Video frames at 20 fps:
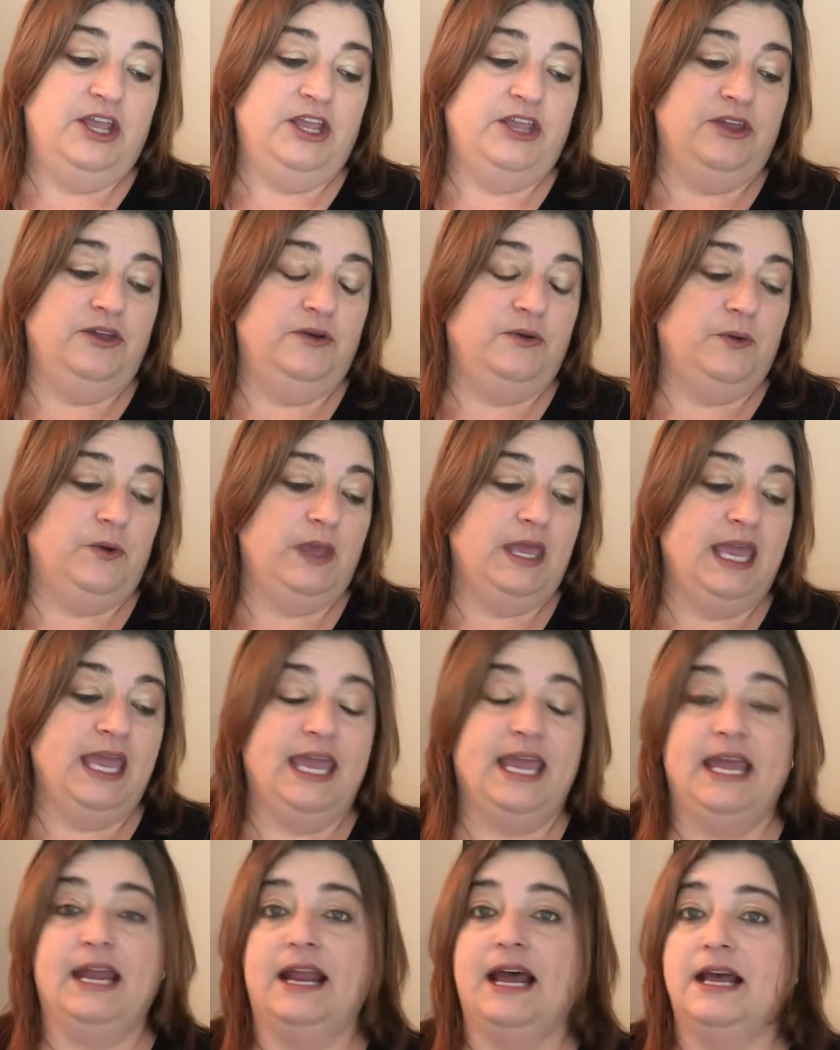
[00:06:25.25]
You
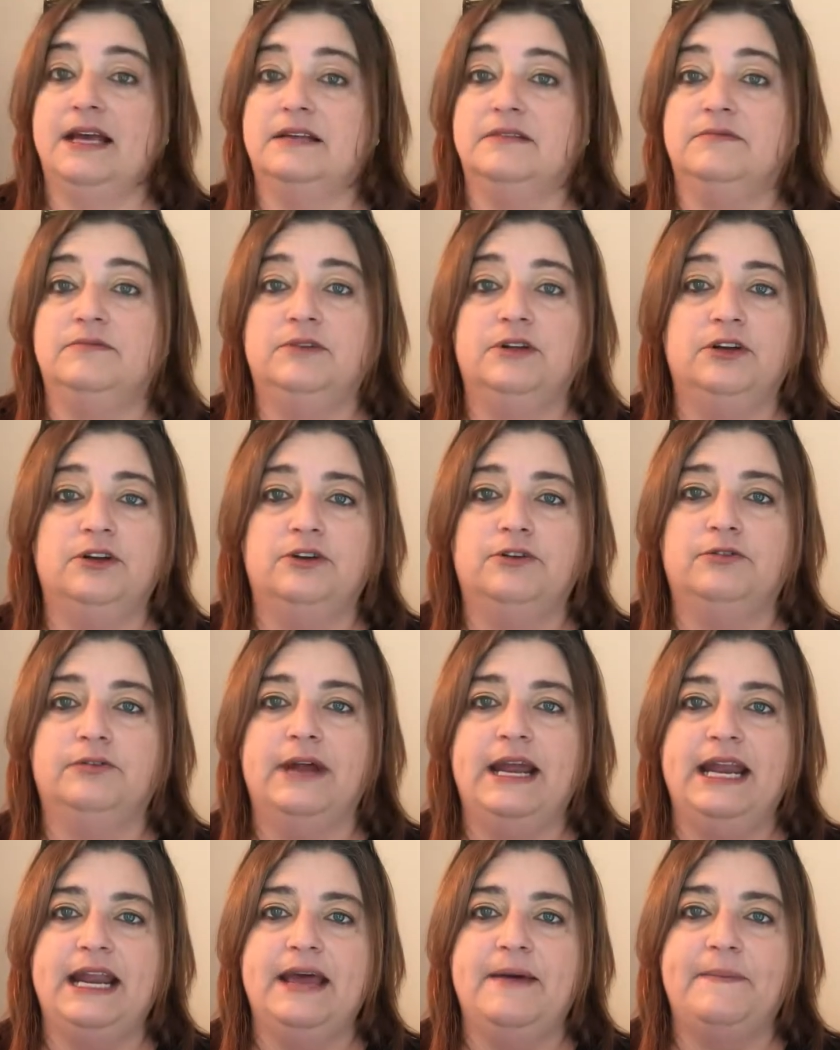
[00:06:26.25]
can, I
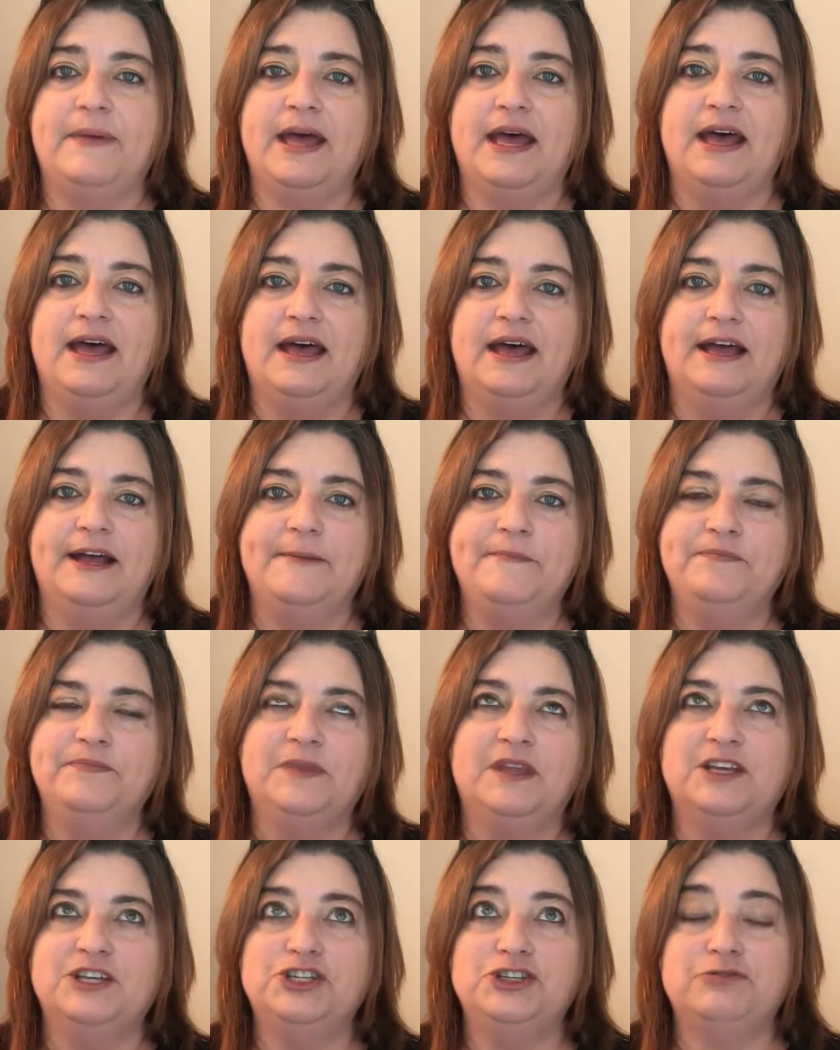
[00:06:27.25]
grate up, uh,
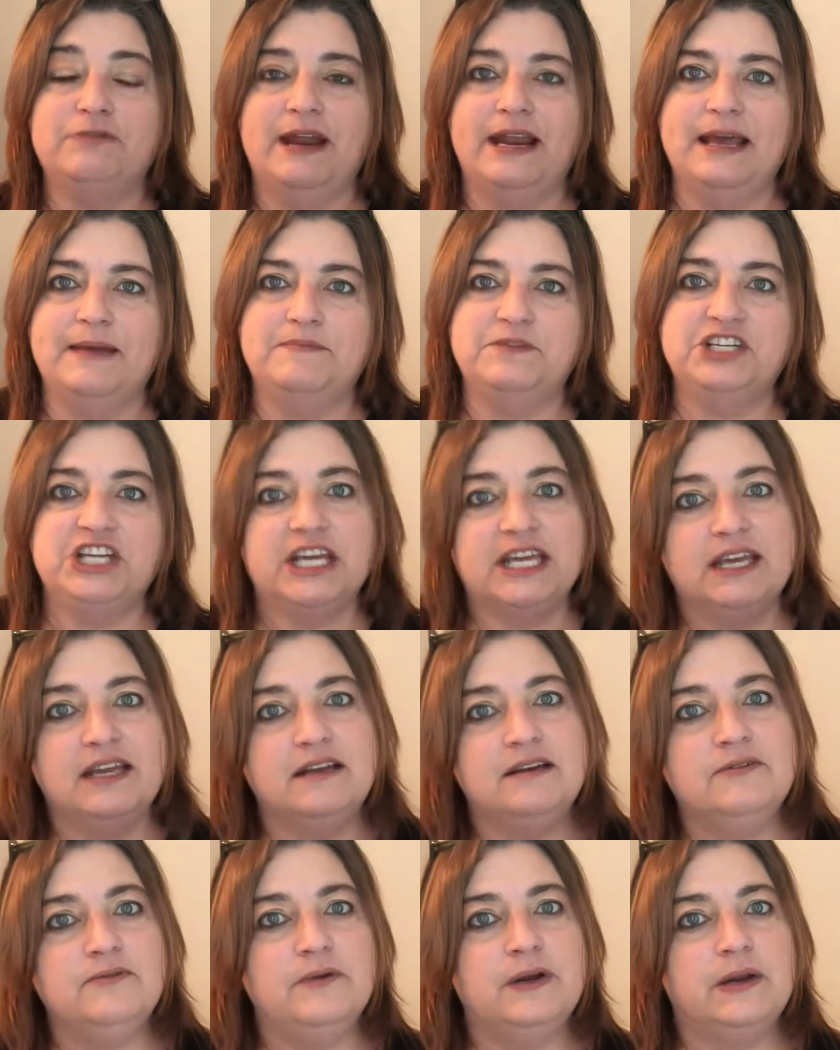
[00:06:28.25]
shred up
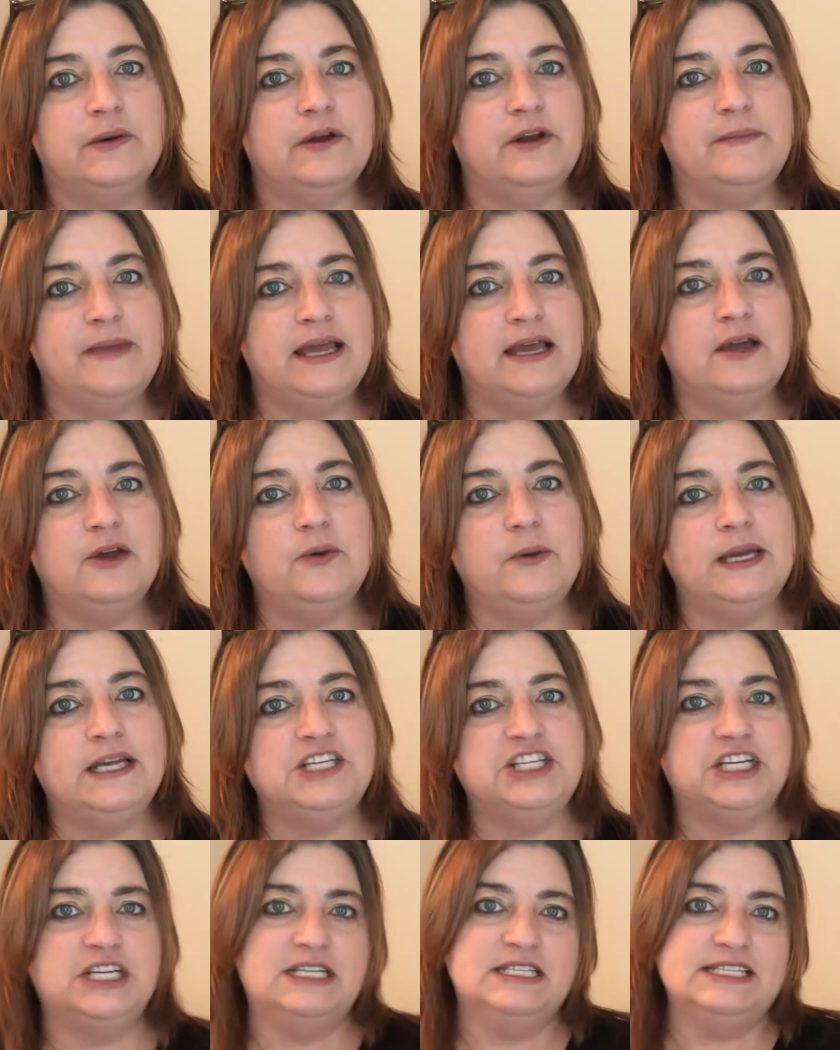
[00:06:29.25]
chicken when I wanna make a quick
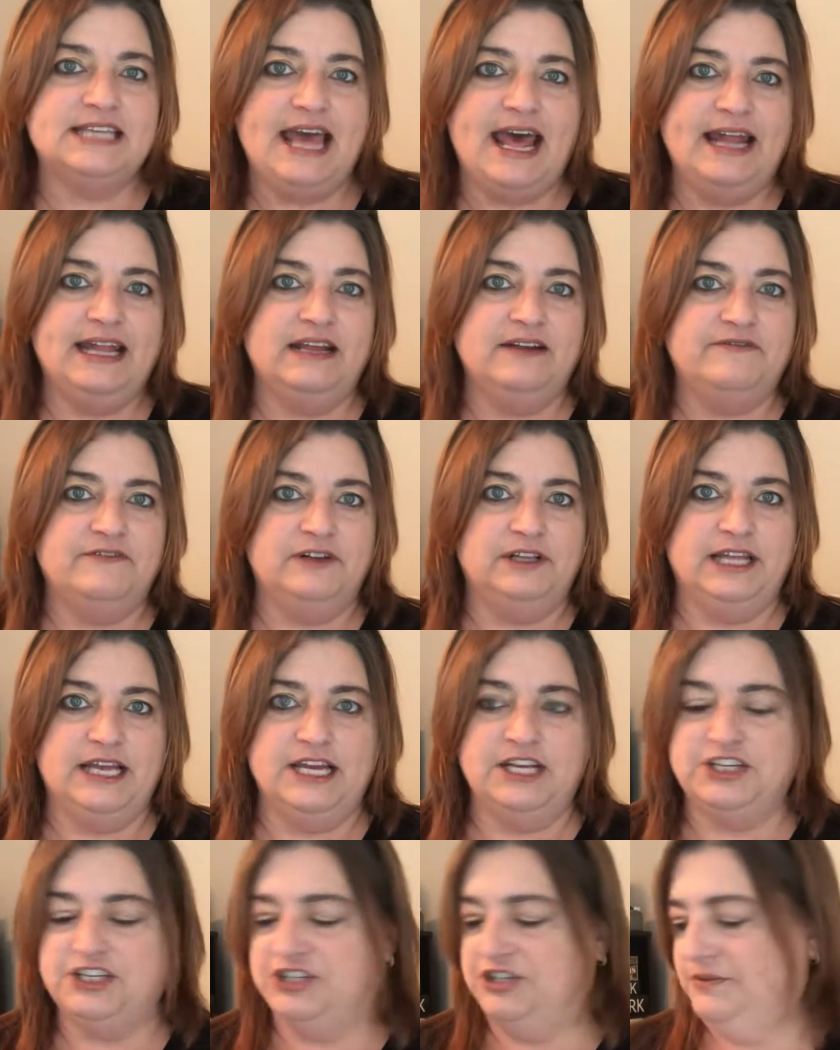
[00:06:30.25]
chicken salad for
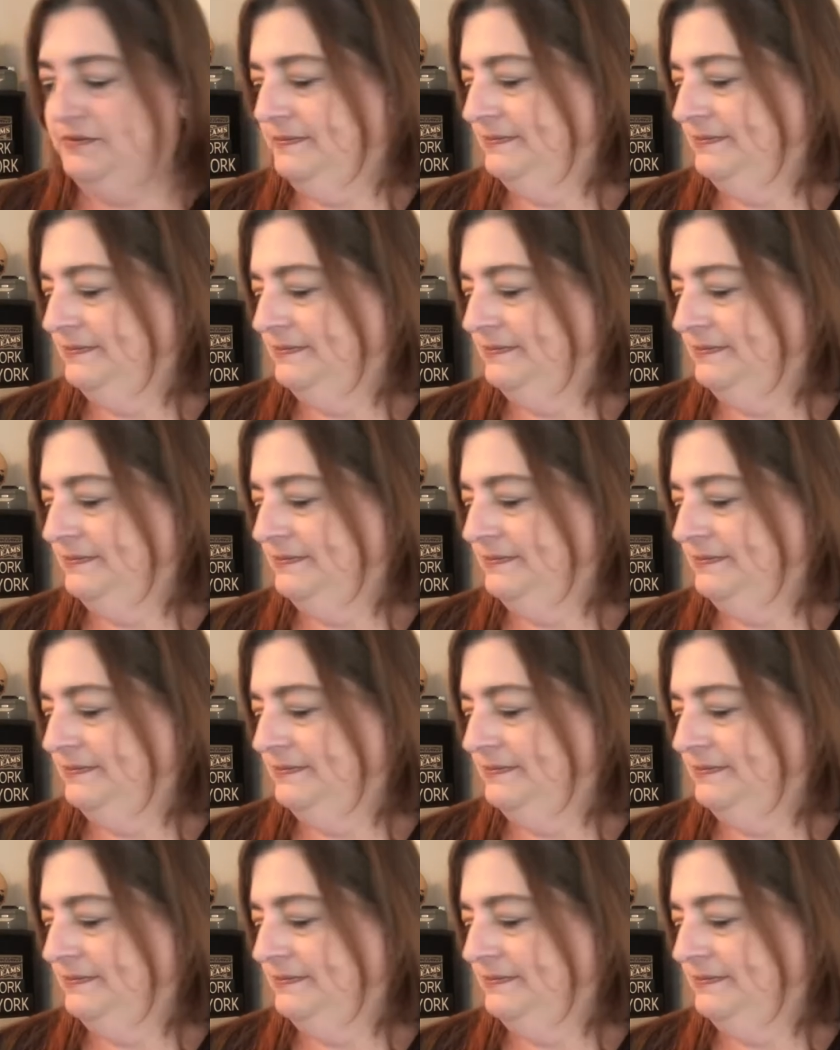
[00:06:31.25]
lunch.